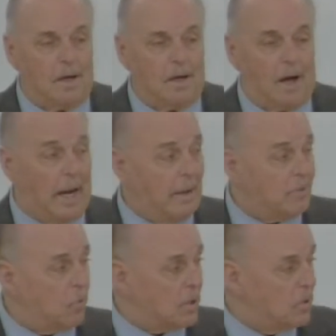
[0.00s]
I have
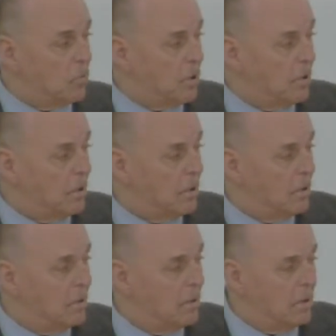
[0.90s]
to work the word.
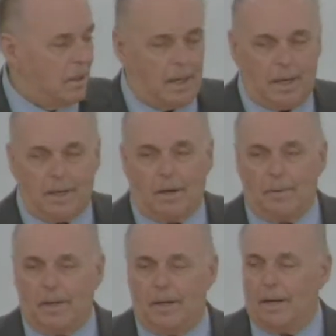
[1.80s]
I
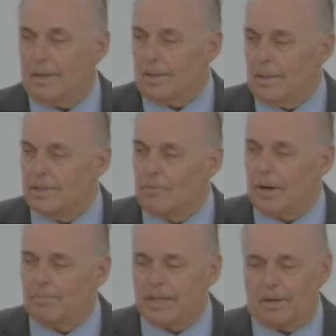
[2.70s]
and I, listen to what
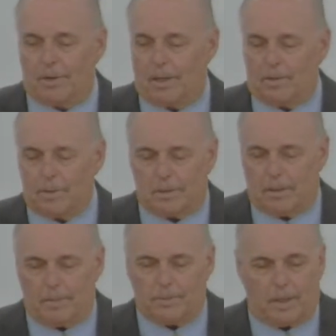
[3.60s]
I'm saying. I don't,
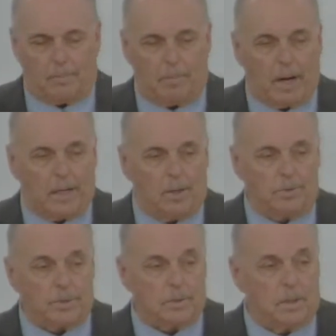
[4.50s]
I'm not trying to be
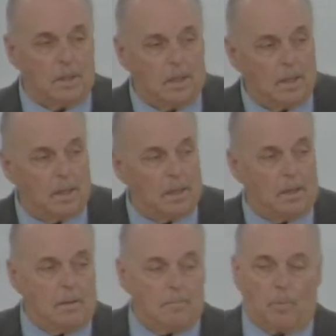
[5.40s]
braggadocious.
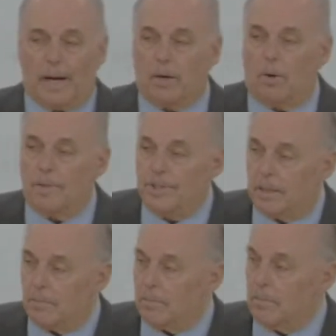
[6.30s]
But when I go to the
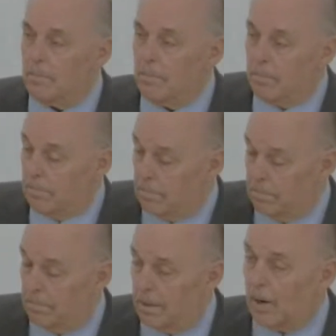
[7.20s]
gym,
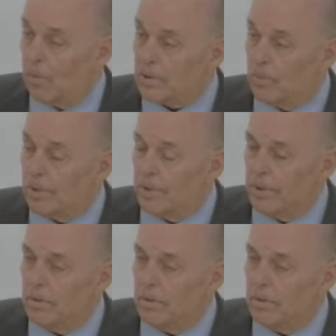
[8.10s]
I work the word.